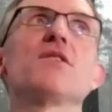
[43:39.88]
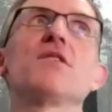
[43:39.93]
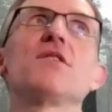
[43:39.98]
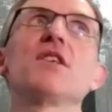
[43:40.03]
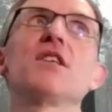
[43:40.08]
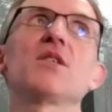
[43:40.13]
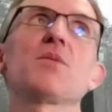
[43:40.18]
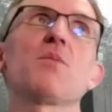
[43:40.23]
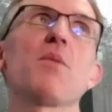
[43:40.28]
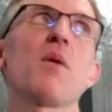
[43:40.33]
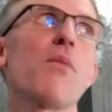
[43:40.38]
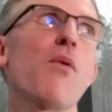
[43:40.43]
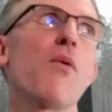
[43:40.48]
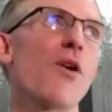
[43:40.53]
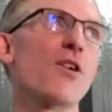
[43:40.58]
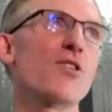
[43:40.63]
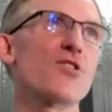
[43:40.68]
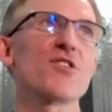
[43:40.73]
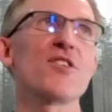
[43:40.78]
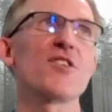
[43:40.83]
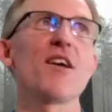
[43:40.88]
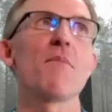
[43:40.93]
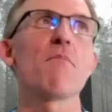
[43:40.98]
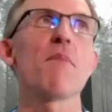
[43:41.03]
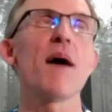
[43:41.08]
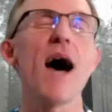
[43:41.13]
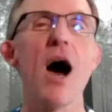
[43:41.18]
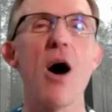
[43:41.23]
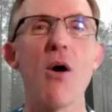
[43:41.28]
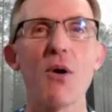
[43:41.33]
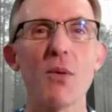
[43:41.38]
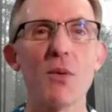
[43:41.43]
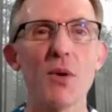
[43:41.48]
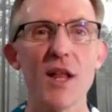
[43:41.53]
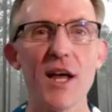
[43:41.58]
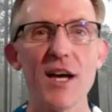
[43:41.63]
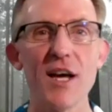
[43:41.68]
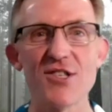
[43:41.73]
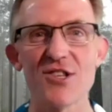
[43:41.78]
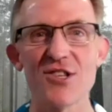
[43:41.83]
disproportionate power
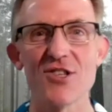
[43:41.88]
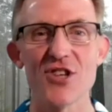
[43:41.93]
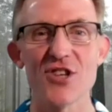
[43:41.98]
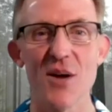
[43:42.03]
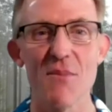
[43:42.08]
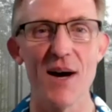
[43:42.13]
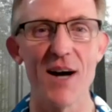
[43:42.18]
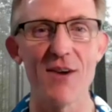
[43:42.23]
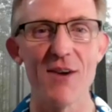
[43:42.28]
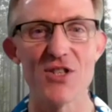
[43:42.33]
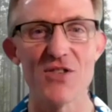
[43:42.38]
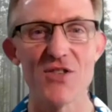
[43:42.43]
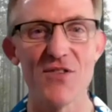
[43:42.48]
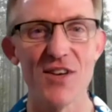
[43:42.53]
relationship I was